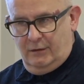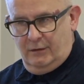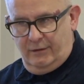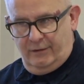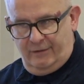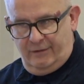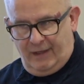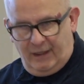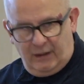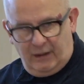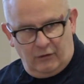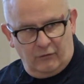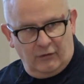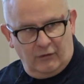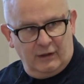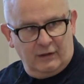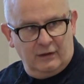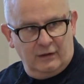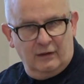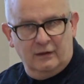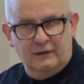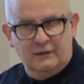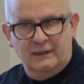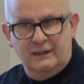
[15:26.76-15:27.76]
then
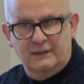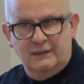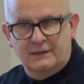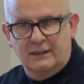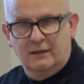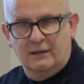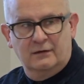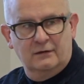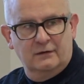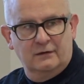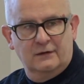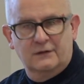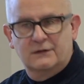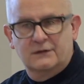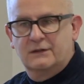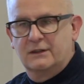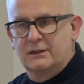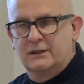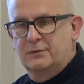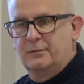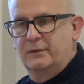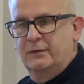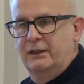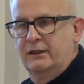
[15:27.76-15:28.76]
granular detail that
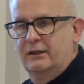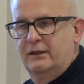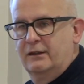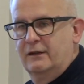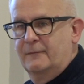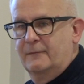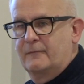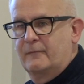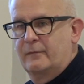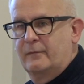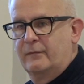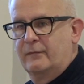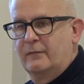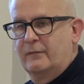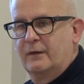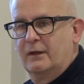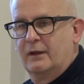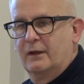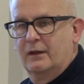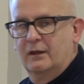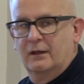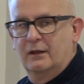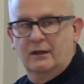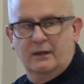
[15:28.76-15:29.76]
sits beneath it.
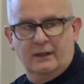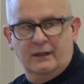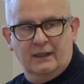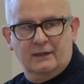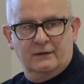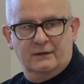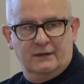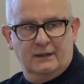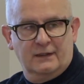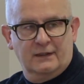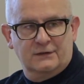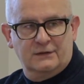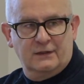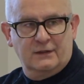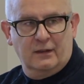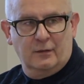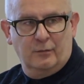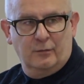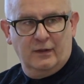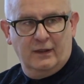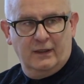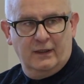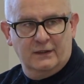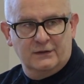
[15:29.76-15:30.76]
And that still
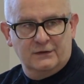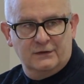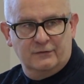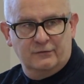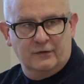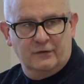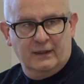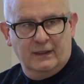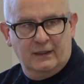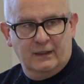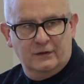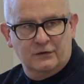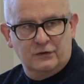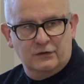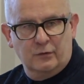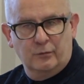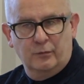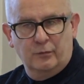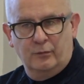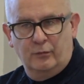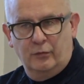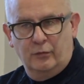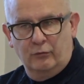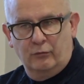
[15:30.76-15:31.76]
applies for that. So,
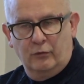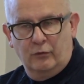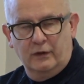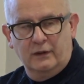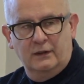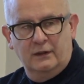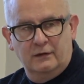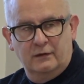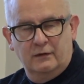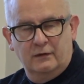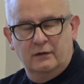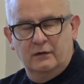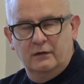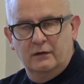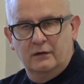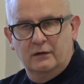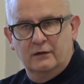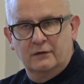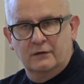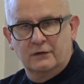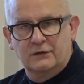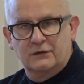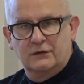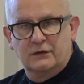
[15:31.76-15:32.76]
but
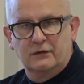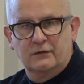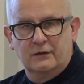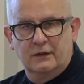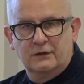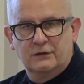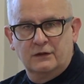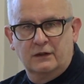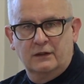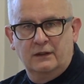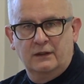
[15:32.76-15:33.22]
there's two things that you